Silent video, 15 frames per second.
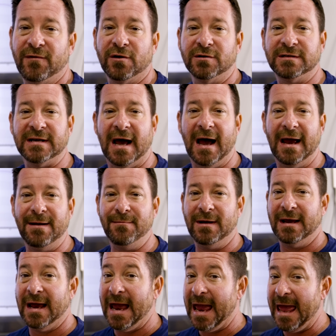of your time,
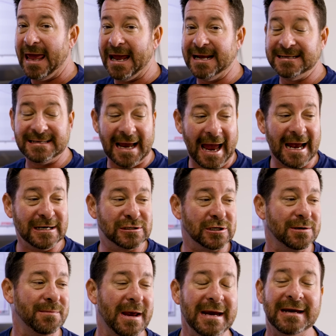it's
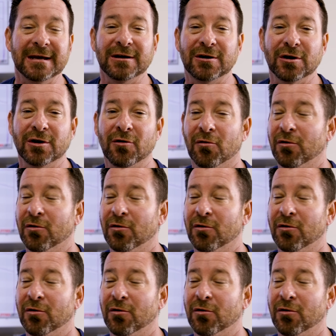actually making good